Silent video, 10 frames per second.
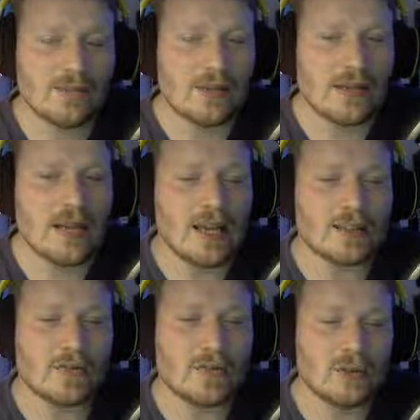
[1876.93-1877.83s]
He has a
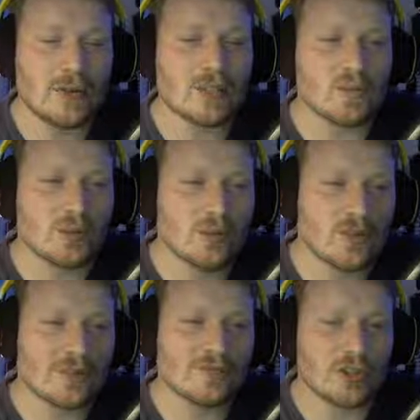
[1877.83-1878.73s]
few less wounds
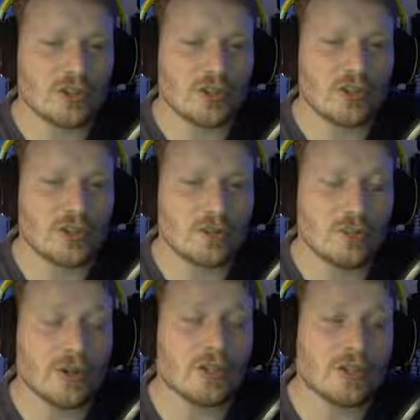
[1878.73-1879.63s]
than Rotigus, but
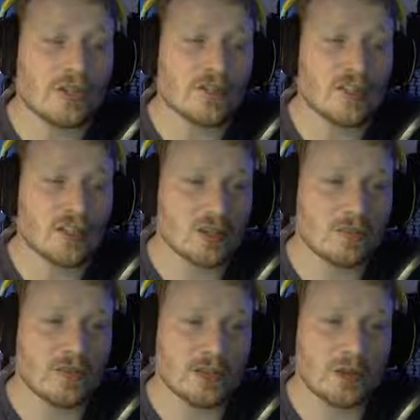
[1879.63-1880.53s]
he does have a 6-up
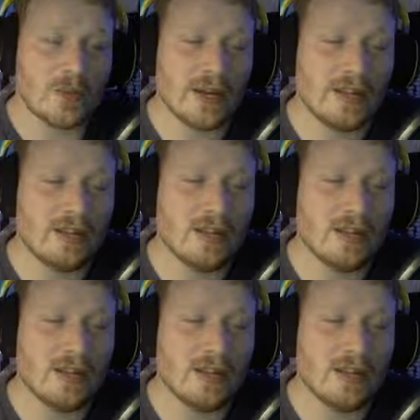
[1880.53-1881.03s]
Feel No Pain.